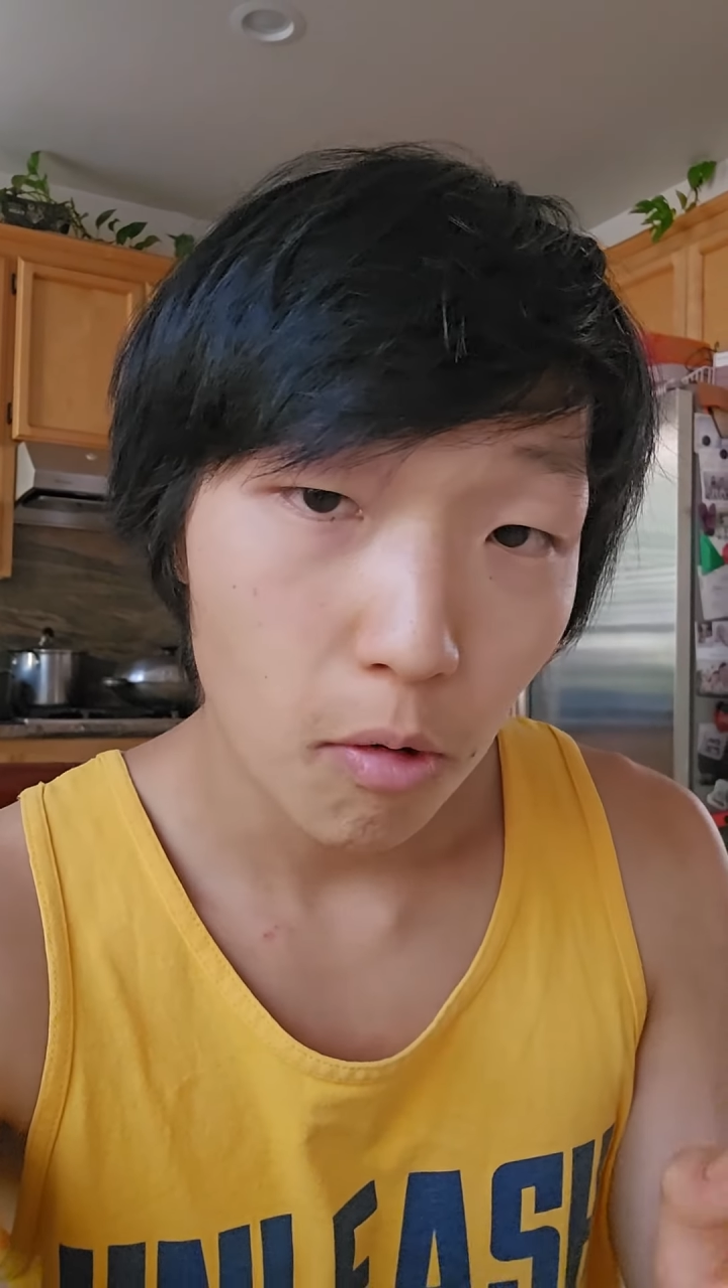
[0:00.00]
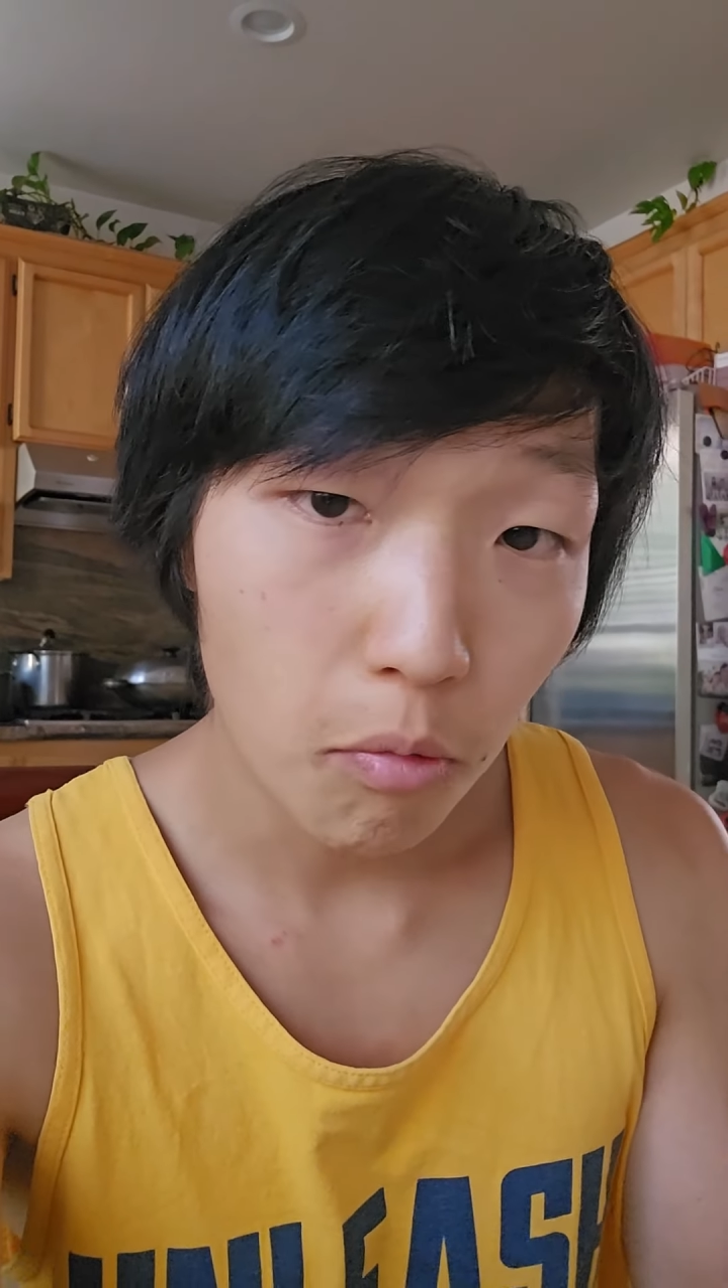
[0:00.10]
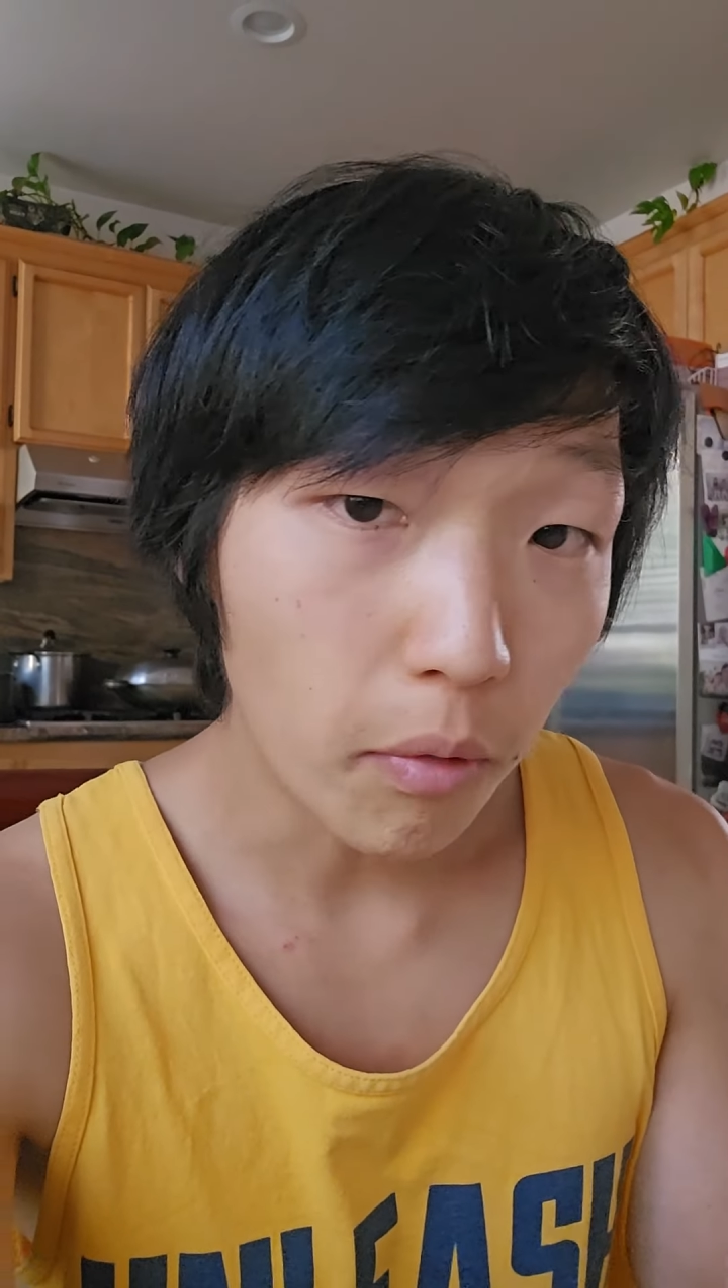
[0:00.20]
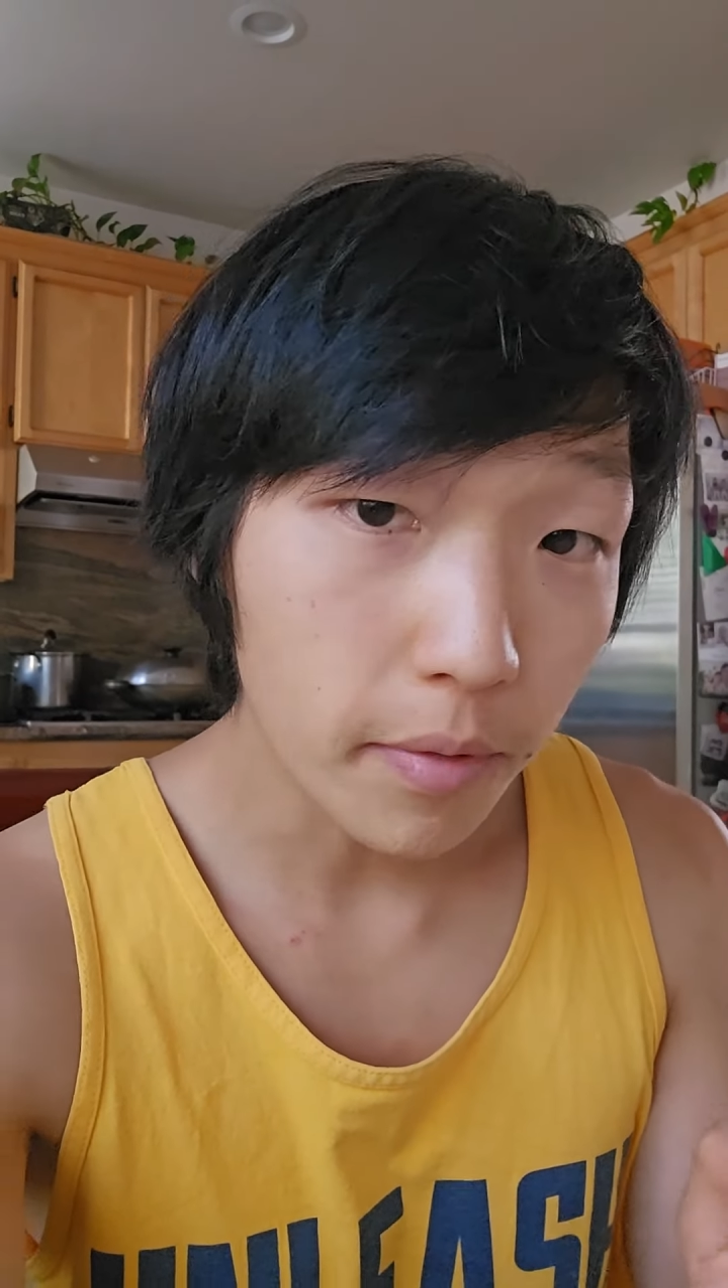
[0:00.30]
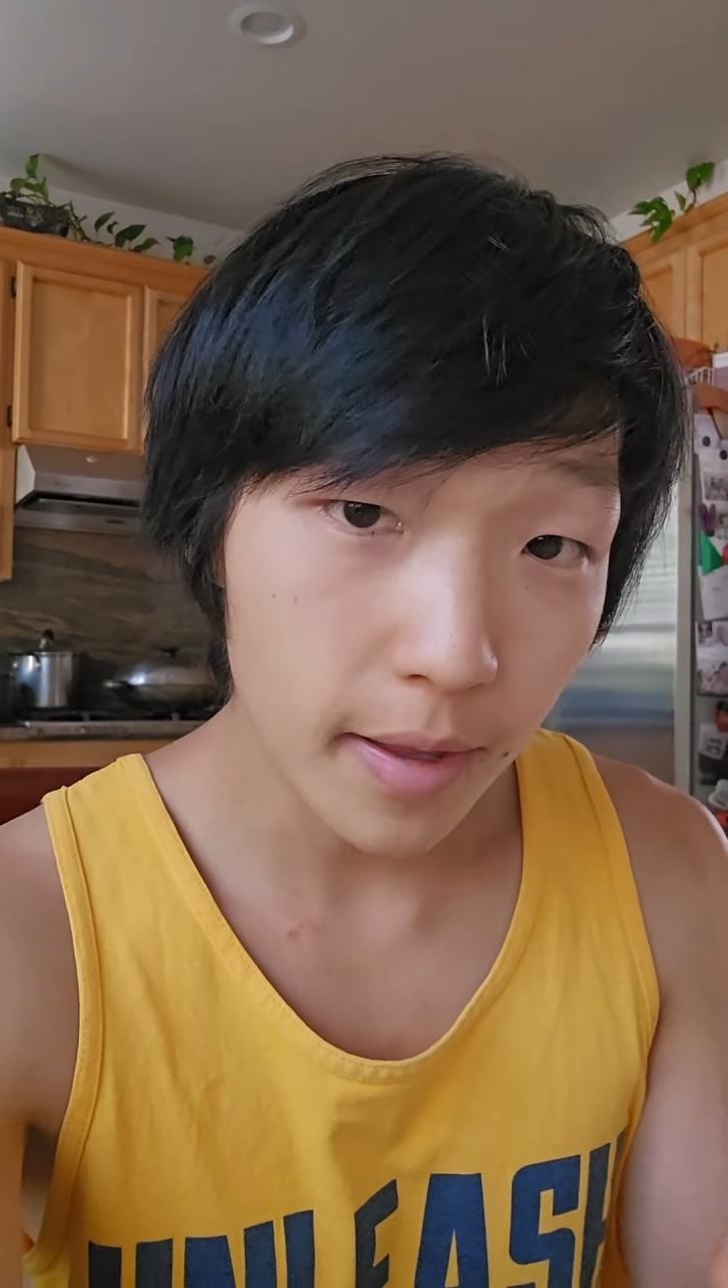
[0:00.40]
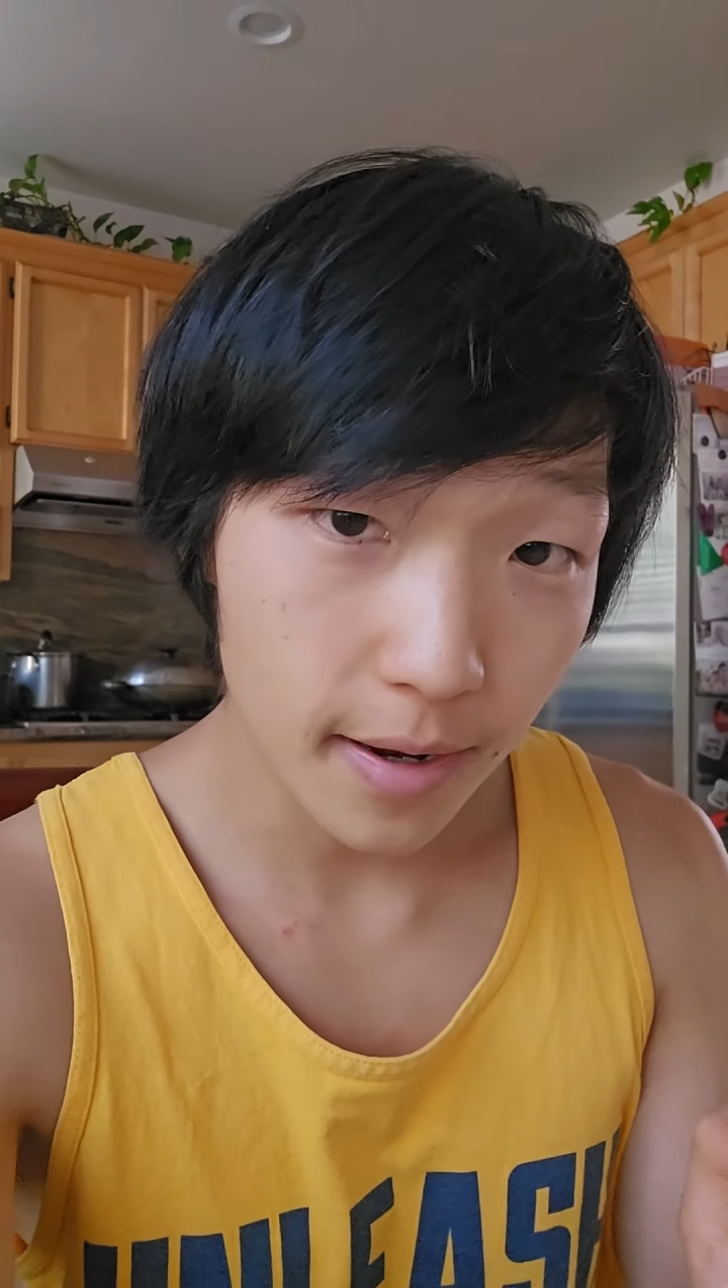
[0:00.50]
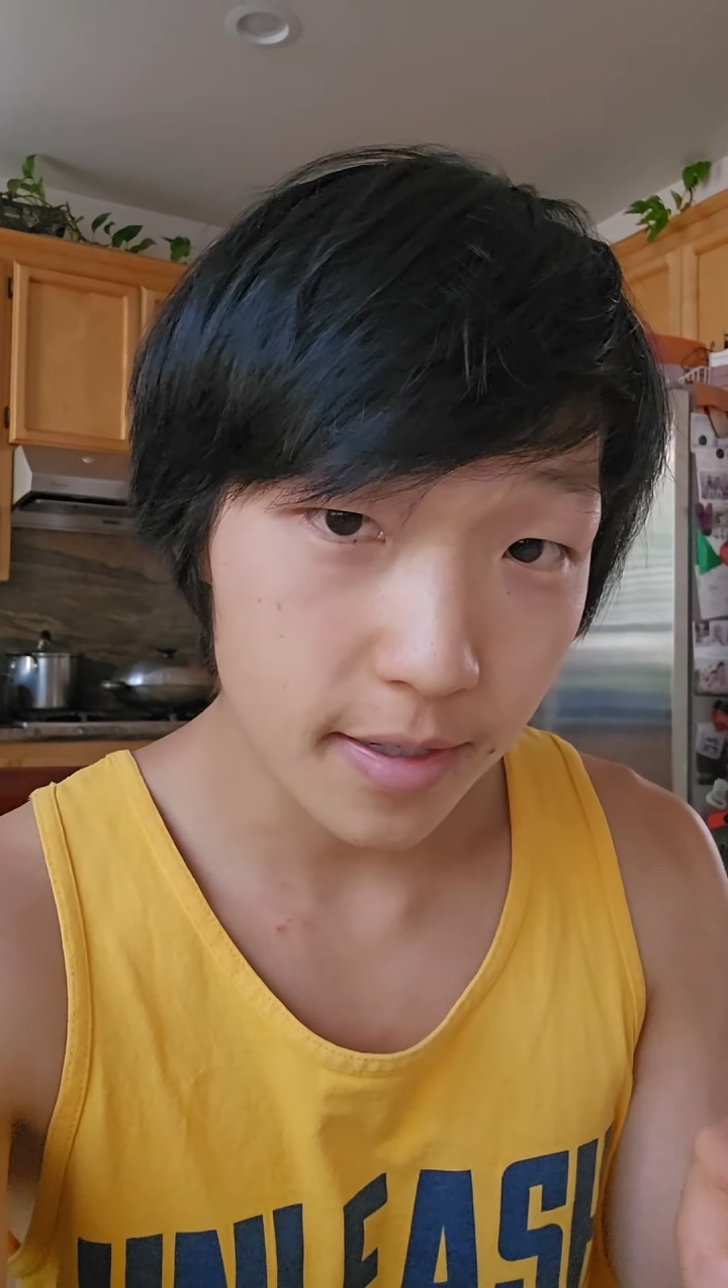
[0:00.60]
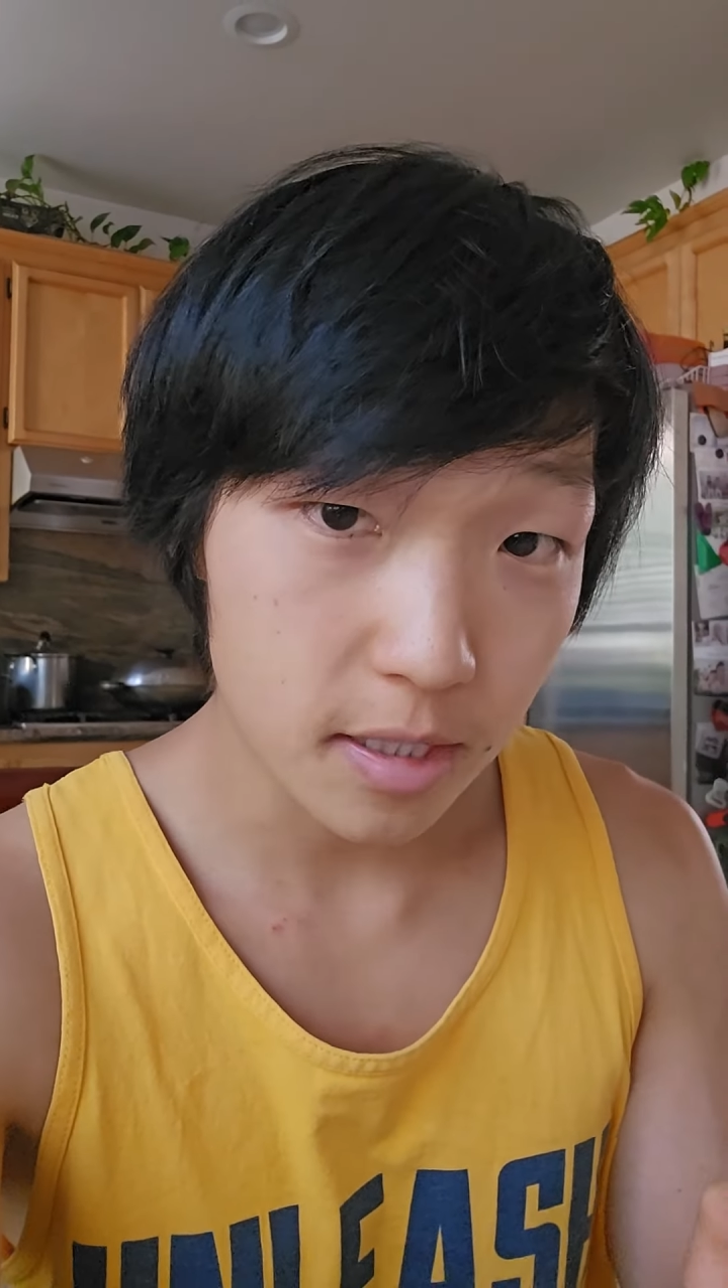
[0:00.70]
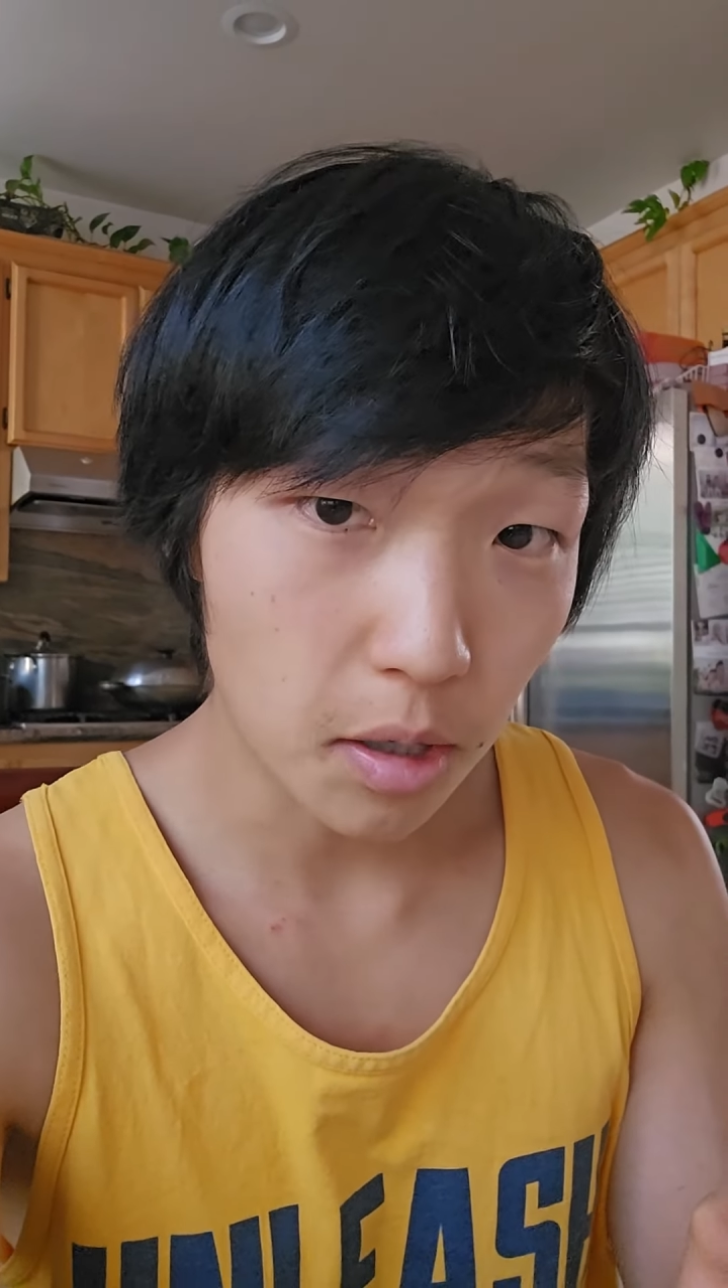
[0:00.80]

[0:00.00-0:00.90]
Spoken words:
What will that ice